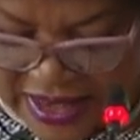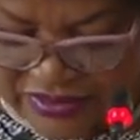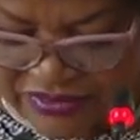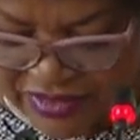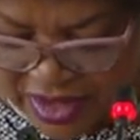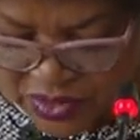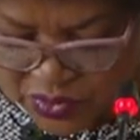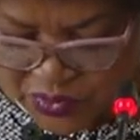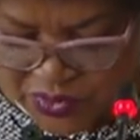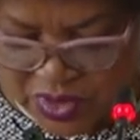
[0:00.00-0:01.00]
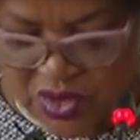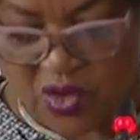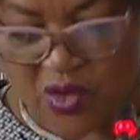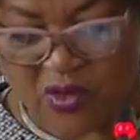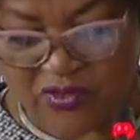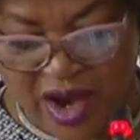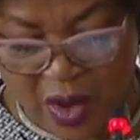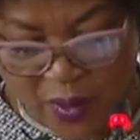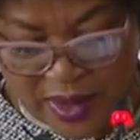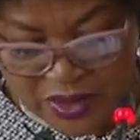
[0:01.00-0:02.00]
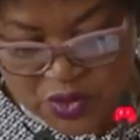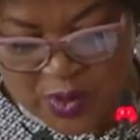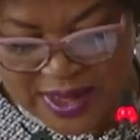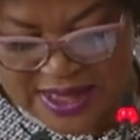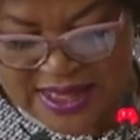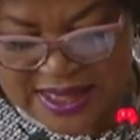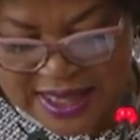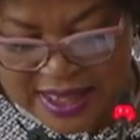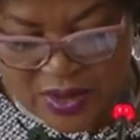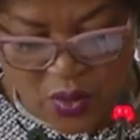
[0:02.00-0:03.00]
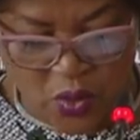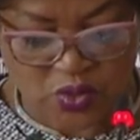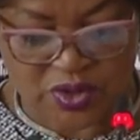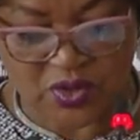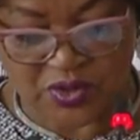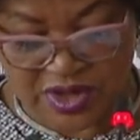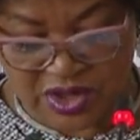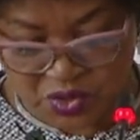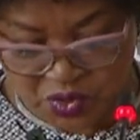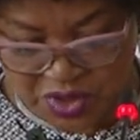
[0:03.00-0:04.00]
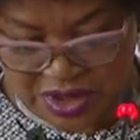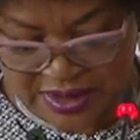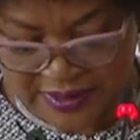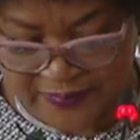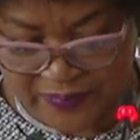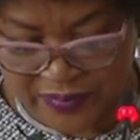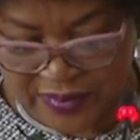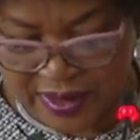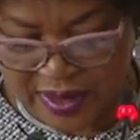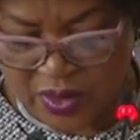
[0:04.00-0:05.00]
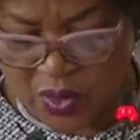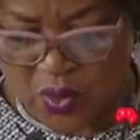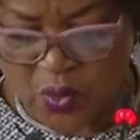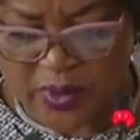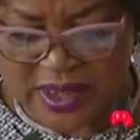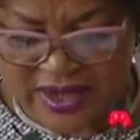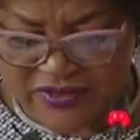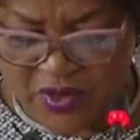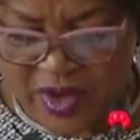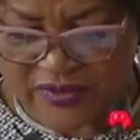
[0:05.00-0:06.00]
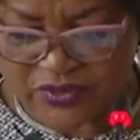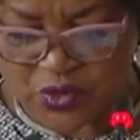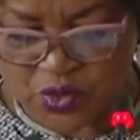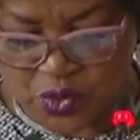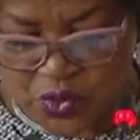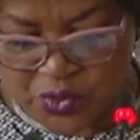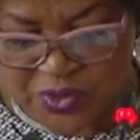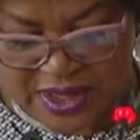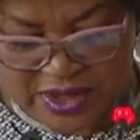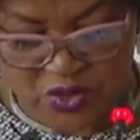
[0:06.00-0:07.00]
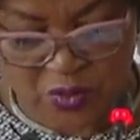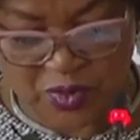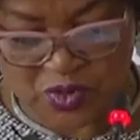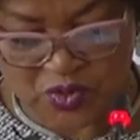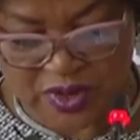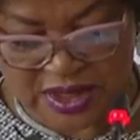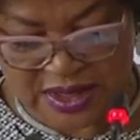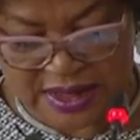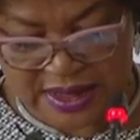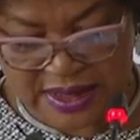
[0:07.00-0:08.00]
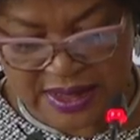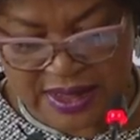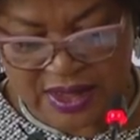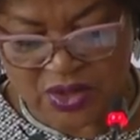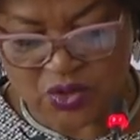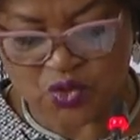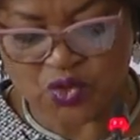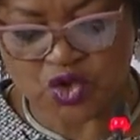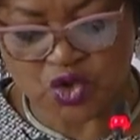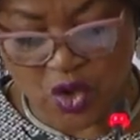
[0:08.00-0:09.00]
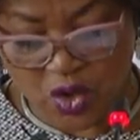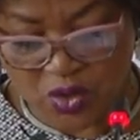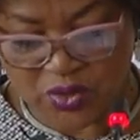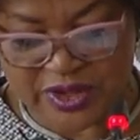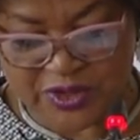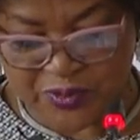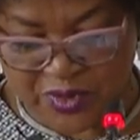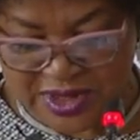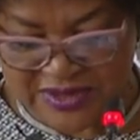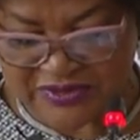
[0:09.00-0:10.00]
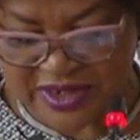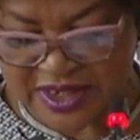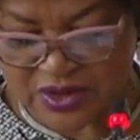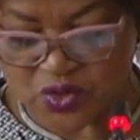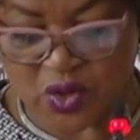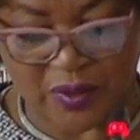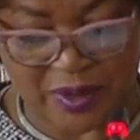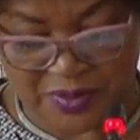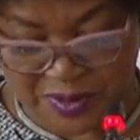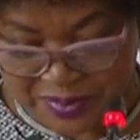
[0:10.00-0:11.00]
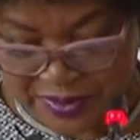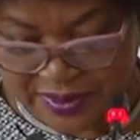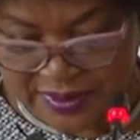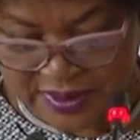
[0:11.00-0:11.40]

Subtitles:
and values of our 20-year-old Constitution. We therefore have to use this opportunity to show responsiveness to our people.